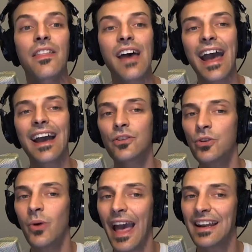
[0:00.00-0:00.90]
The hacker
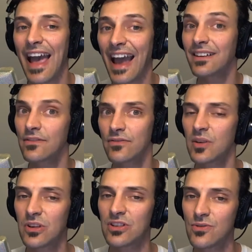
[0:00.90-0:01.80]
who had
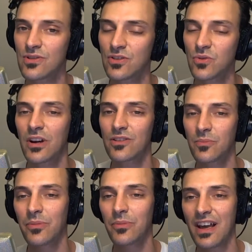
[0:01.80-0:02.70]
actively been using Twitter
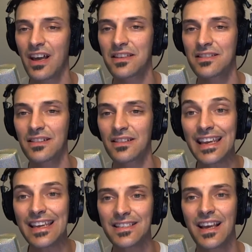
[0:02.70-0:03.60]
to publicize his
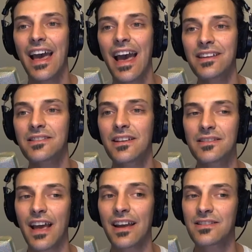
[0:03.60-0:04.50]
leaks has
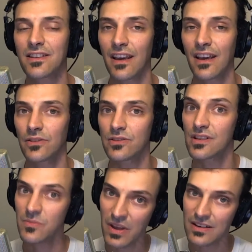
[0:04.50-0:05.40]
since had his account
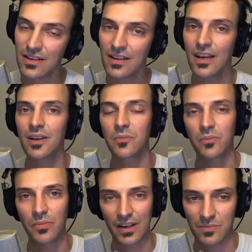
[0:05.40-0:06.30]
suspended
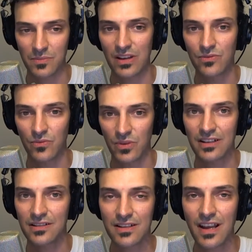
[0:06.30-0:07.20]
but it's been
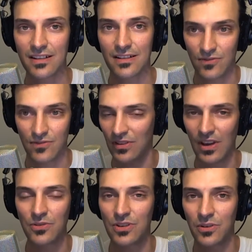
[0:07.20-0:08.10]
reinstated. You
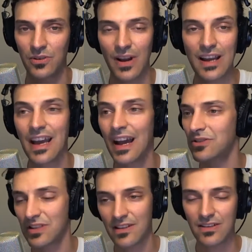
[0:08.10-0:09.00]
can go to it right now
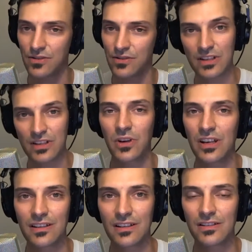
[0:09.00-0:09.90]
and see that he's
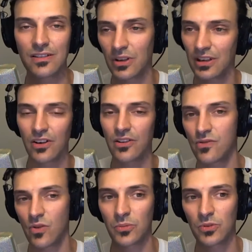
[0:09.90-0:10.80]
retweeting and doing all the
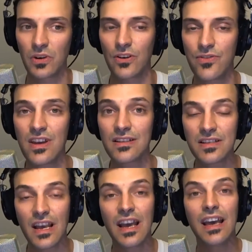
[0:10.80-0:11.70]
normal Twitter
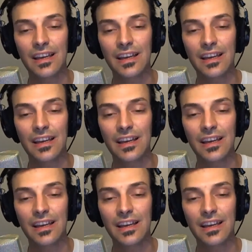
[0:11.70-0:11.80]
things.